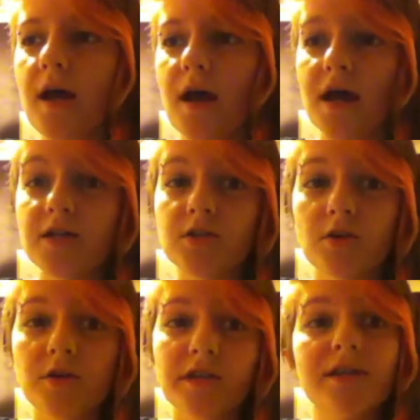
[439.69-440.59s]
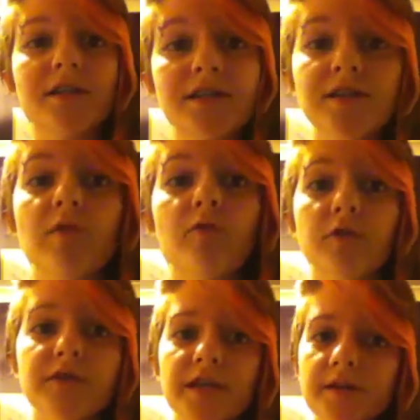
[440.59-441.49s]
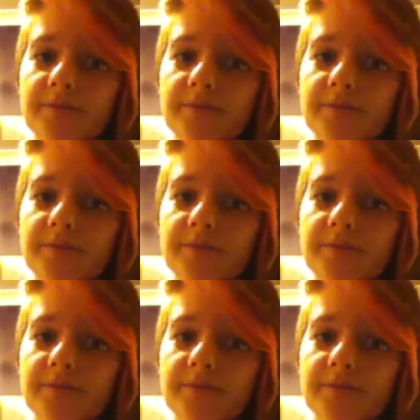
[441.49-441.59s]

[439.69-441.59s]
I just know that stuff was said.